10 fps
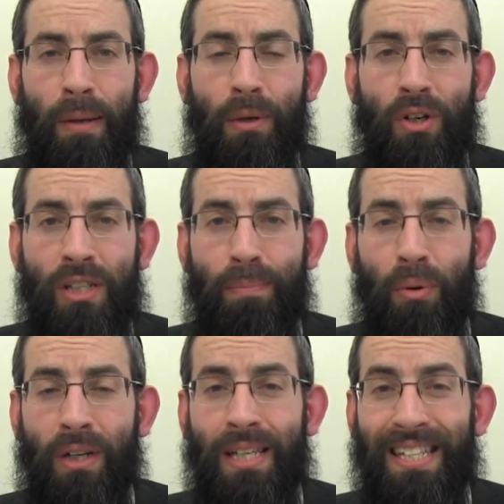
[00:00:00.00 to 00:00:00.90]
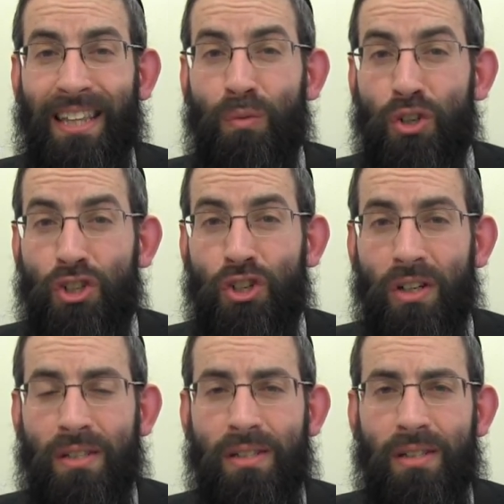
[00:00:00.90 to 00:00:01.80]
because the point is that the
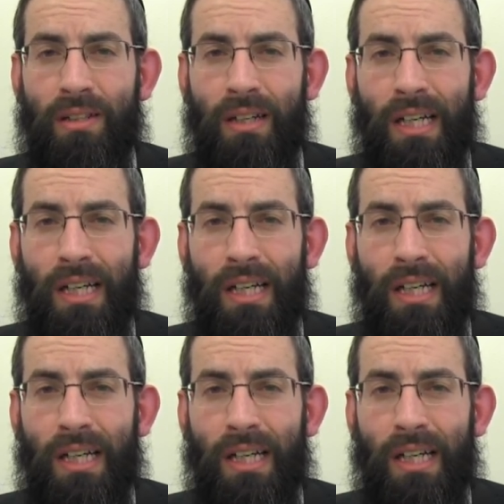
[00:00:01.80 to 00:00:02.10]
rishus